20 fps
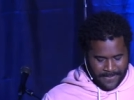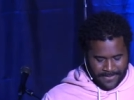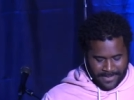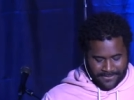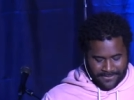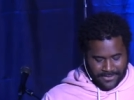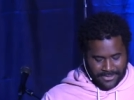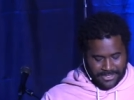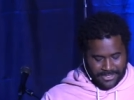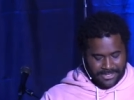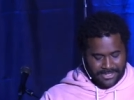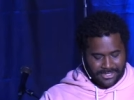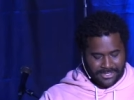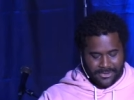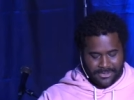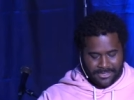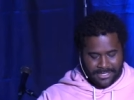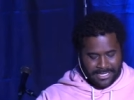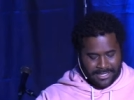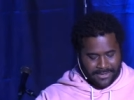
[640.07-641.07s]
In verses
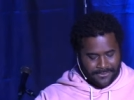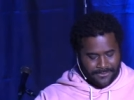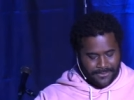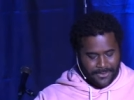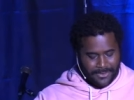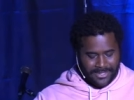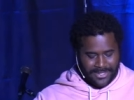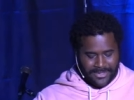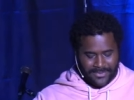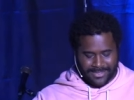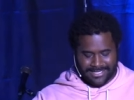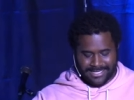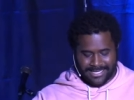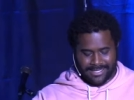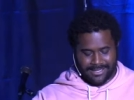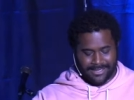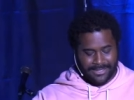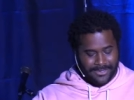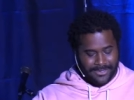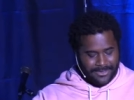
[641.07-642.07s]
13 to 14, we see
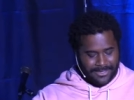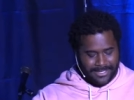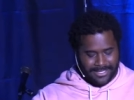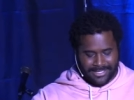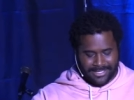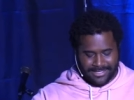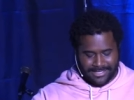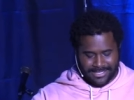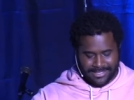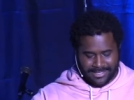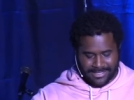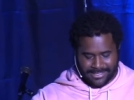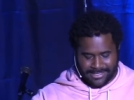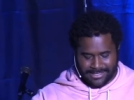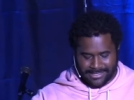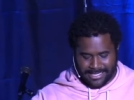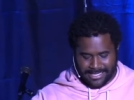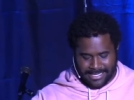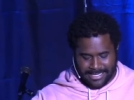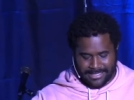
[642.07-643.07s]
clearly that Jesus
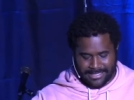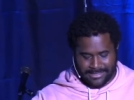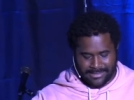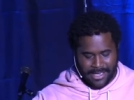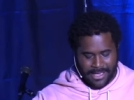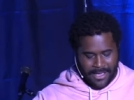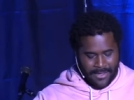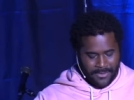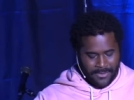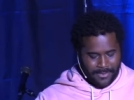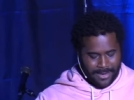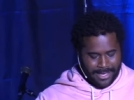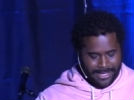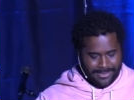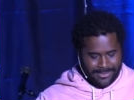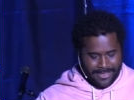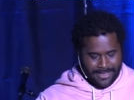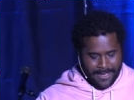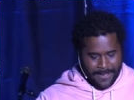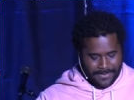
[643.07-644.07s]
sees
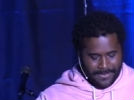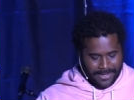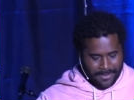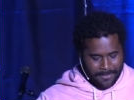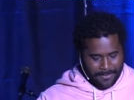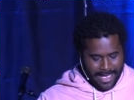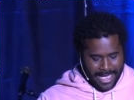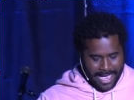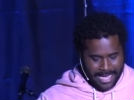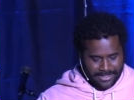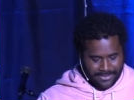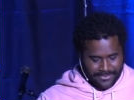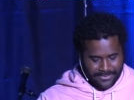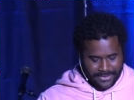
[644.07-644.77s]
with compassion.